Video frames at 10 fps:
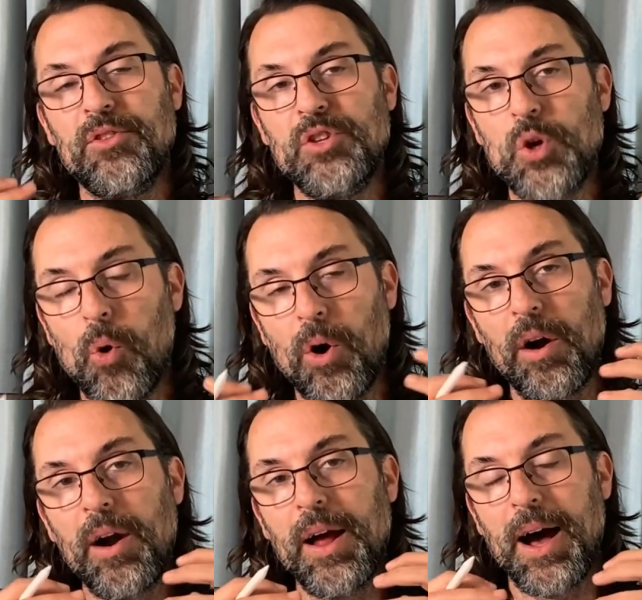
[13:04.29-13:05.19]

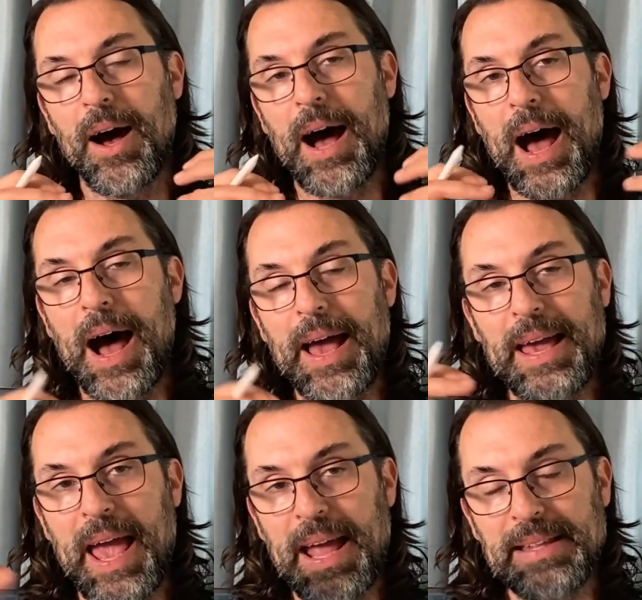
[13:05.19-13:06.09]
your
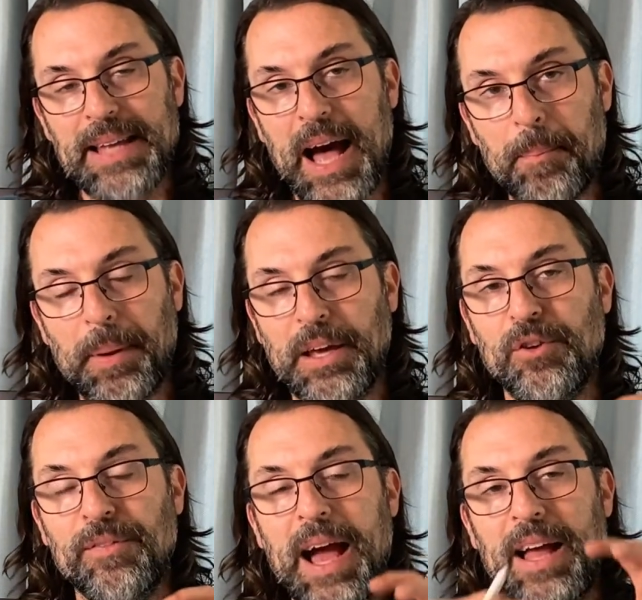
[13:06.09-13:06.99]
IA topic.
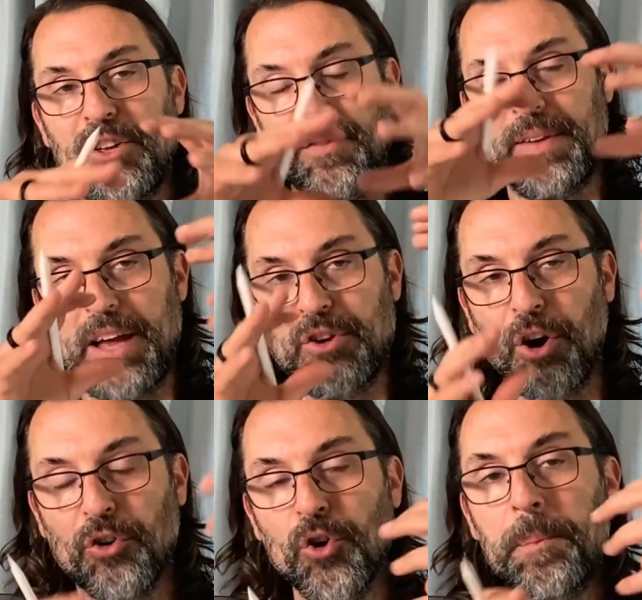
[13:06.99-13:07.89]
You've got your
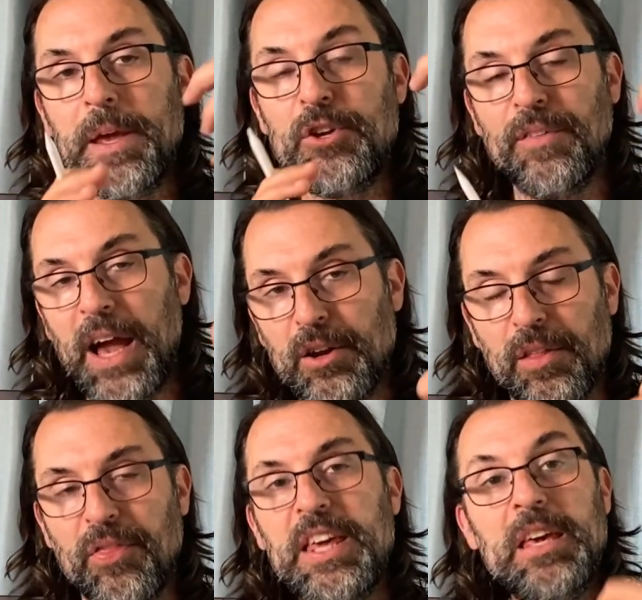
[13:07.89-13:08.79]
grouping, you've got your
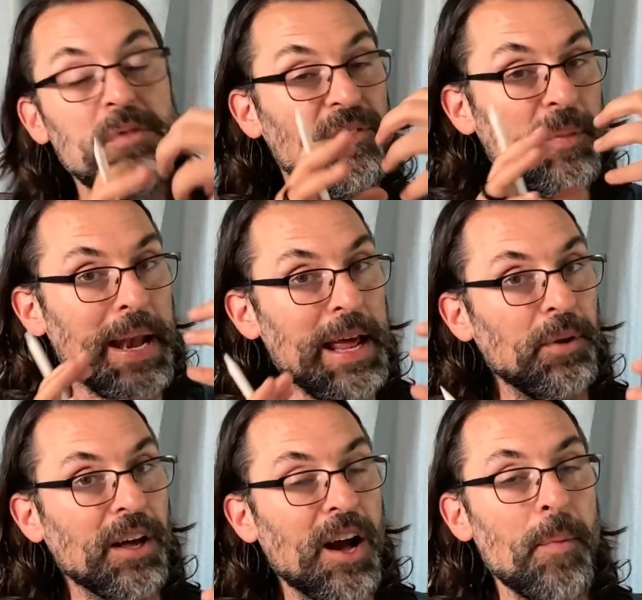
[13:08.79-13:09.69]
theme, you've been
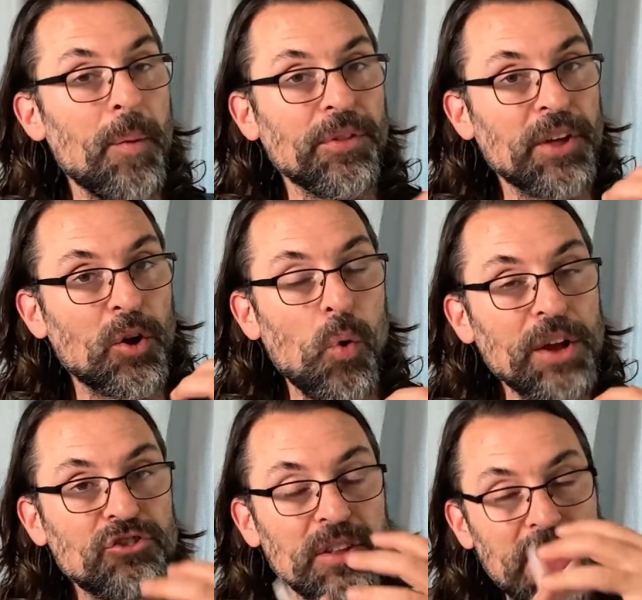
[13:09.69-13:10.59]
able to come up with a
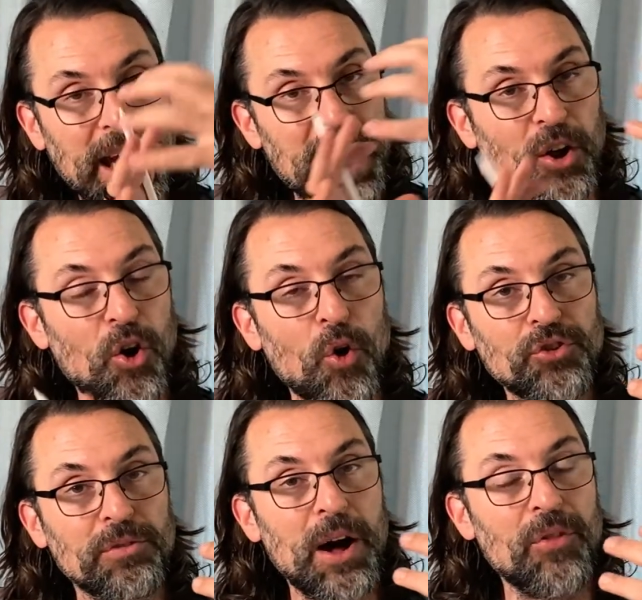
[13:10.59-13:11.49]
question that kind of goes
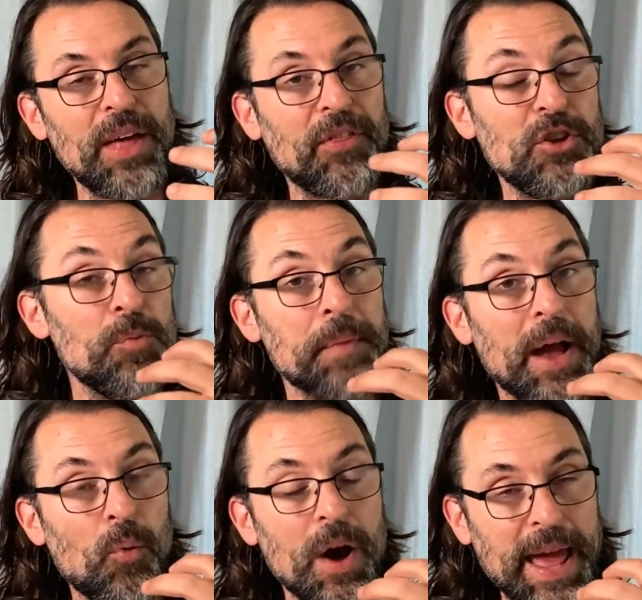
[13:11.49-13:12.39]
around that you
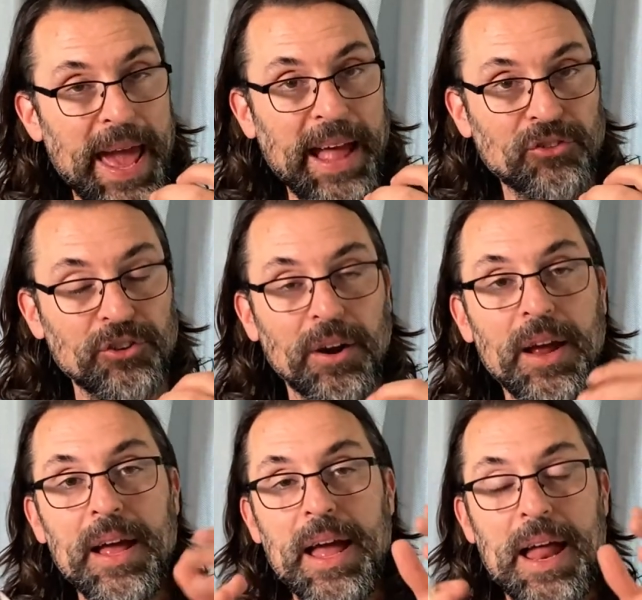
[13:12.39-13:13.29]
might want to answer.
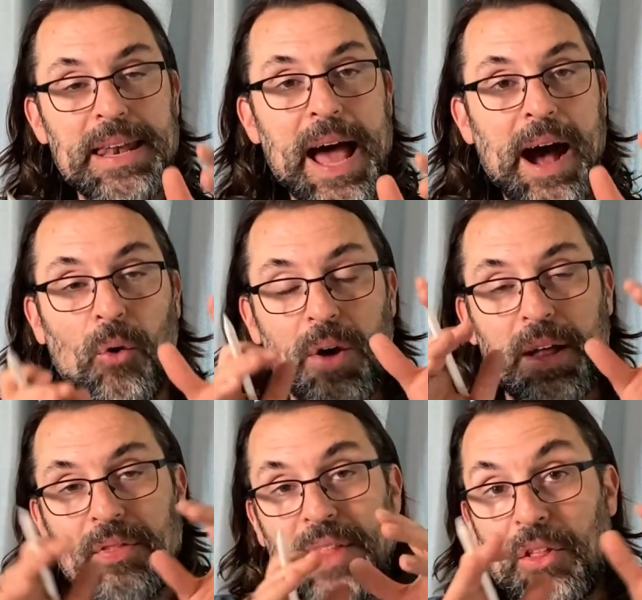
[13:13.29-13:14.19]
Now
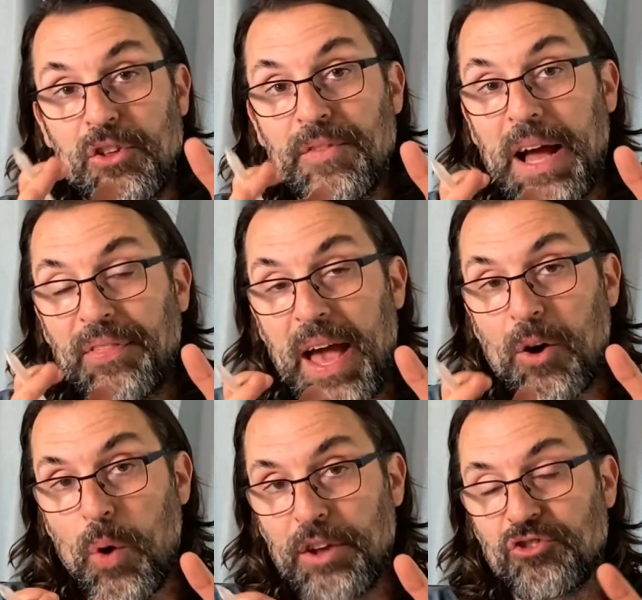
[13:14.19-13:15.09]
that you've got that
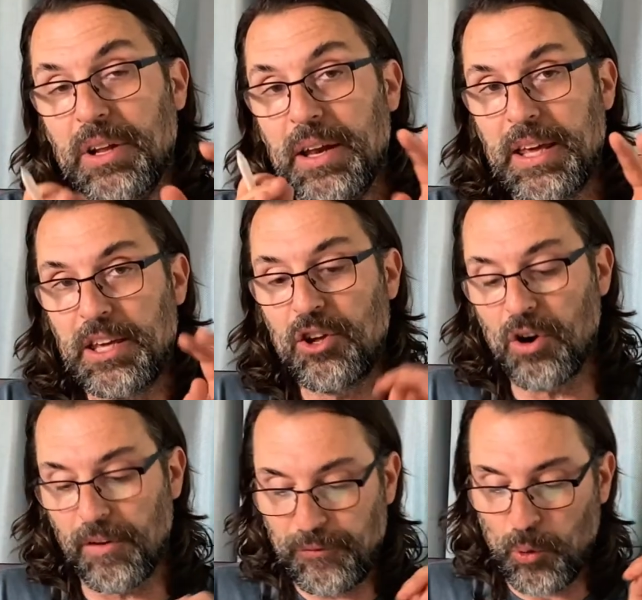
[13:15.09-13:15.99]
question, here
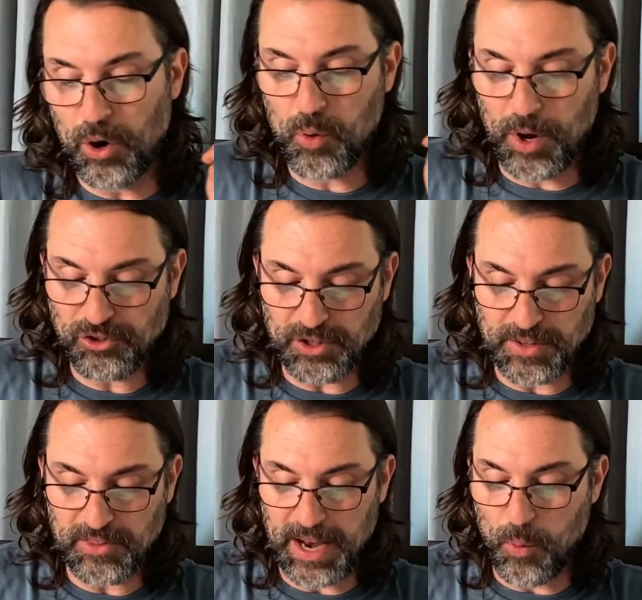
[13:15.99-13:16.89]
are 4
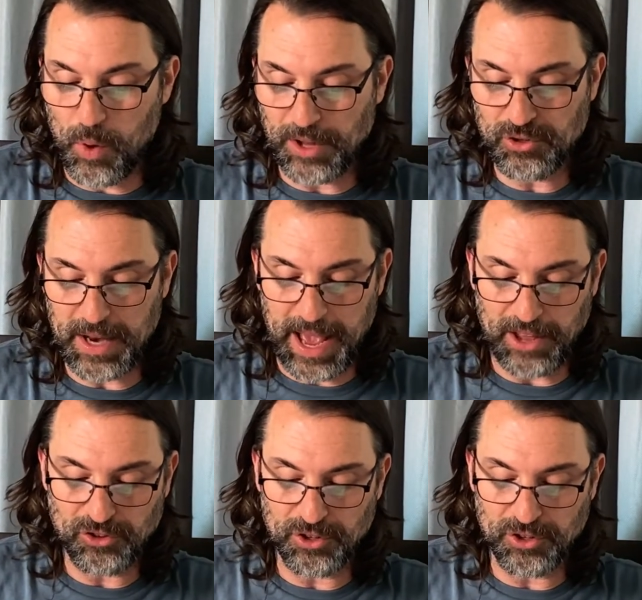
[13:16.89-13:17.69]
questions that I want you to ask